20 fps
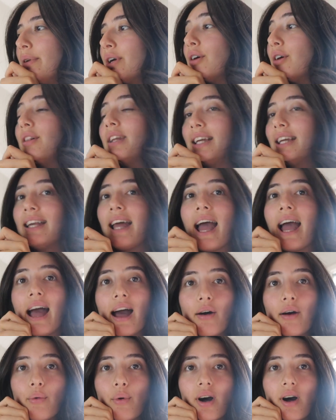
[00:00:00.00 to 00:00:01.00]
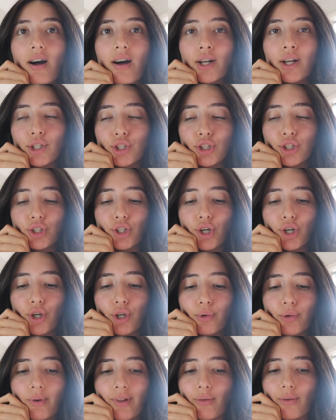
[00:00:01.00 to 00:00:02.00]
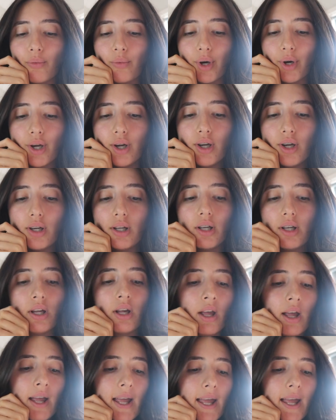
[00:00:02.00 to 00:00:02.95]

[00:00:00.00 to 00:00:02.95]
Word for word: but only an hour to go with work